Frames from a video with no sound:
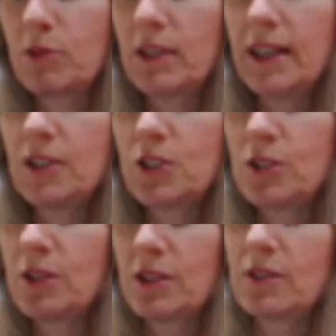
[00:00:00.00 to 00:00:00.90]
for later
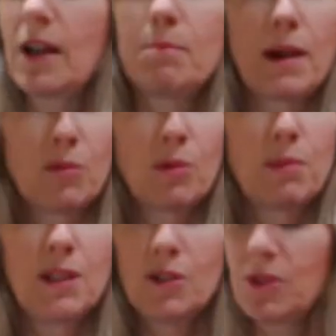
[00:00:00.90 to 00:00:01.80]
too, because I bet we'll be
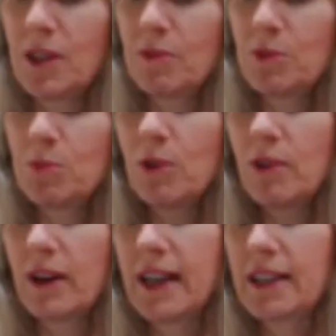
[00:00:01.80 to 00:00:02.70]
using them for more
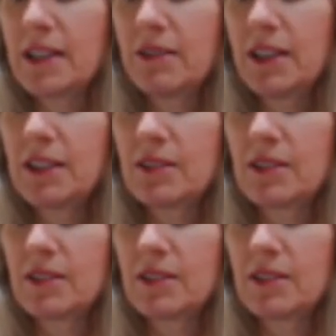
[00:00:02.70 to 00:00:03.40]
art activities.